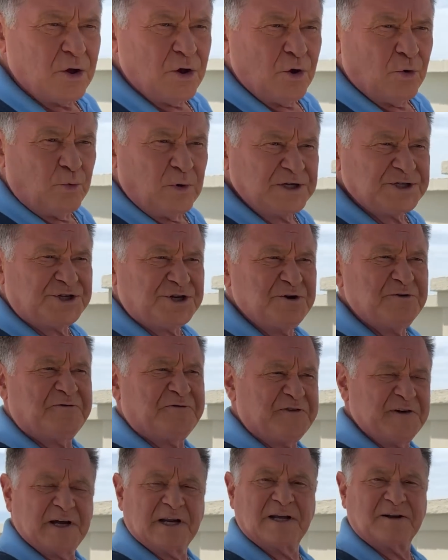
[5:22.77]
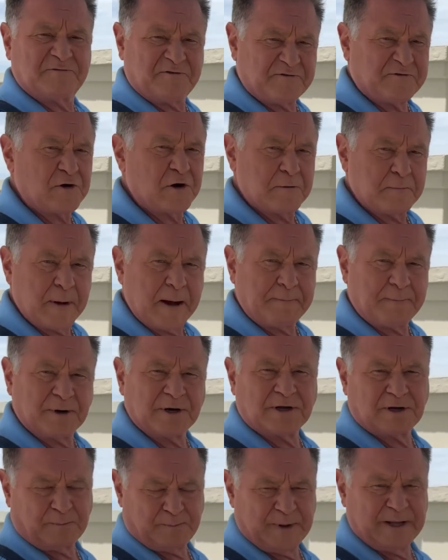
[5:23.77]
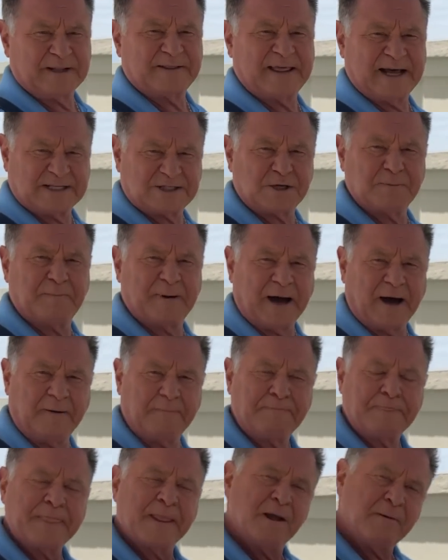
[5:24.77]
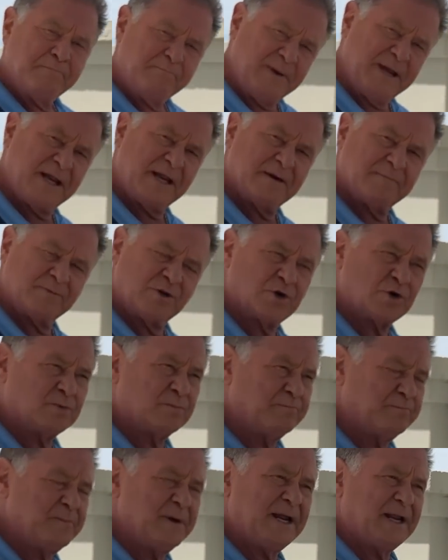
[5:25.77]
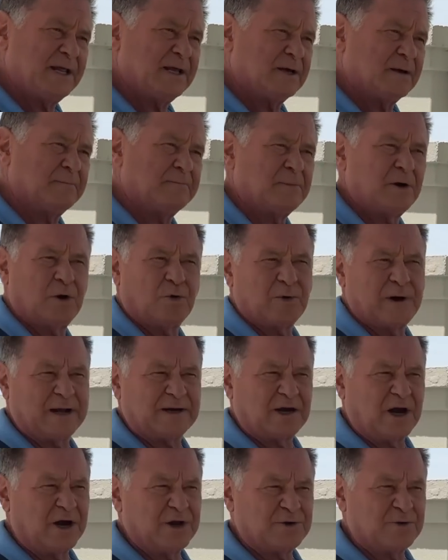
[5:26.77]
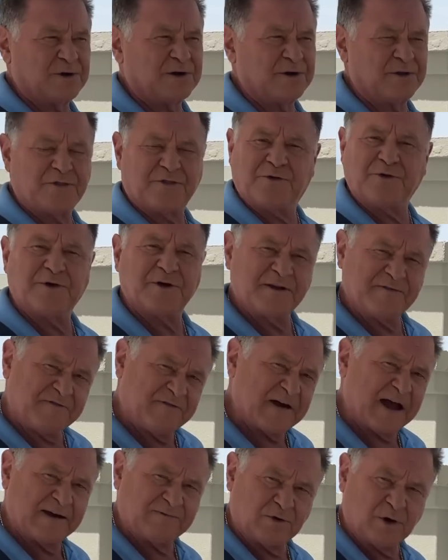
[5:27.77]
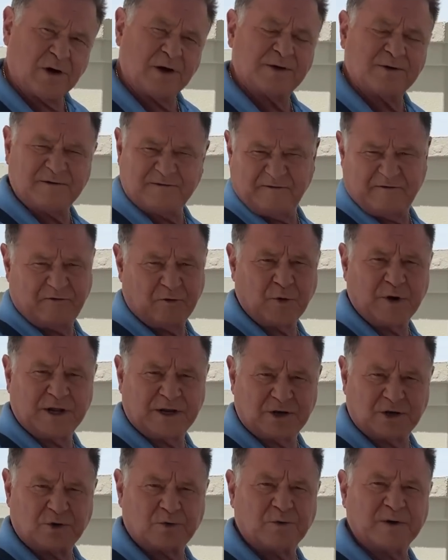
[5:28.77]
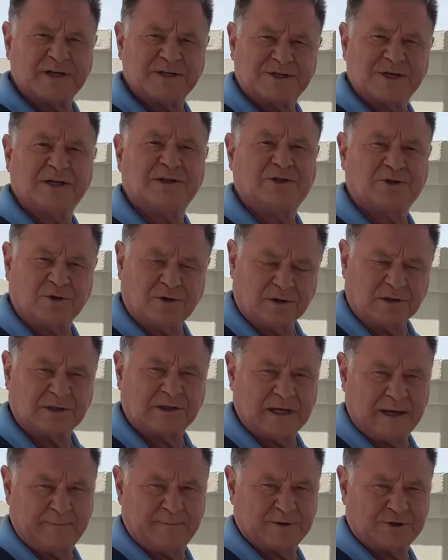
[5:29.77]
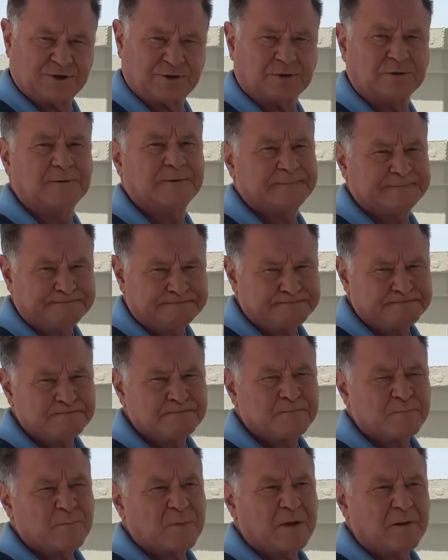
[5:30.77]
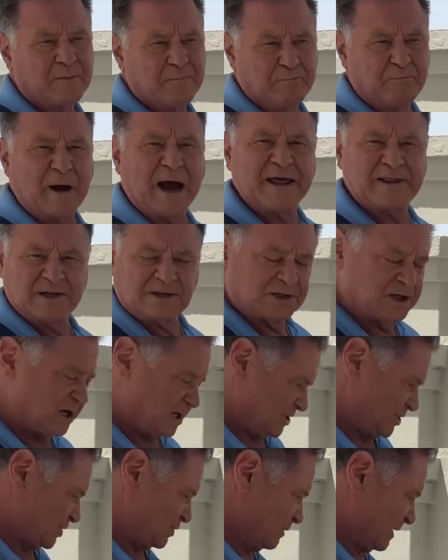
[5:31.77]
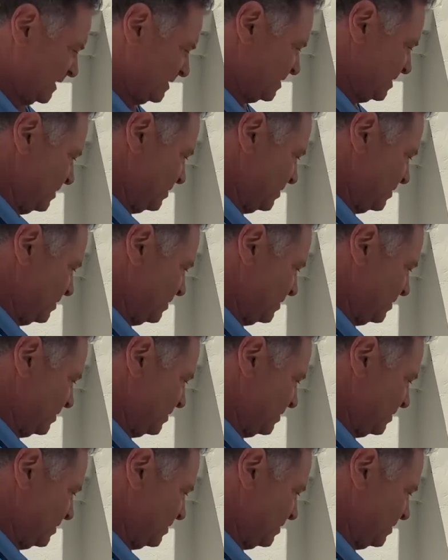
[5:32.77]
once you feel it firm up a little bit, that's about medium to medium, around 135 or 140 degrees internal temperature by the touch right there.